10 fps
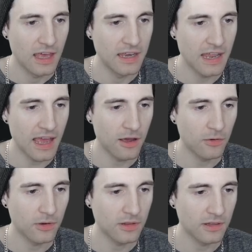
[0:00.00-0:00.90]
And
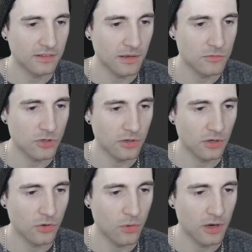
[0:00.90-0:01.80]
now, let's say I'm drawing
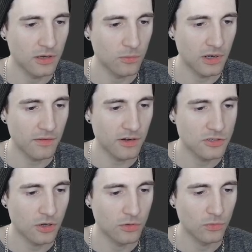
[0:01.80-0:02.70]
a coin, whatever I
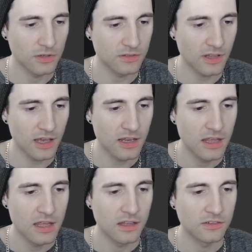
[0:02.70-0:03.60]
draw on one side
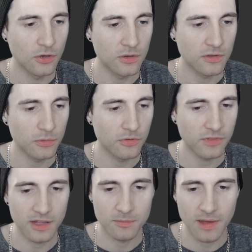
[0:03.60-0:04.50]
is going to
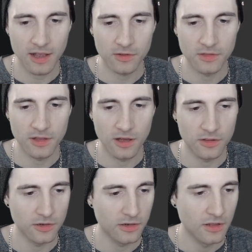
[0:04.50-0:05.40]
reflect back on the
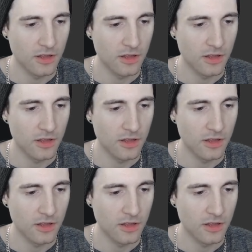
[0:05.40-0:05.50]
other.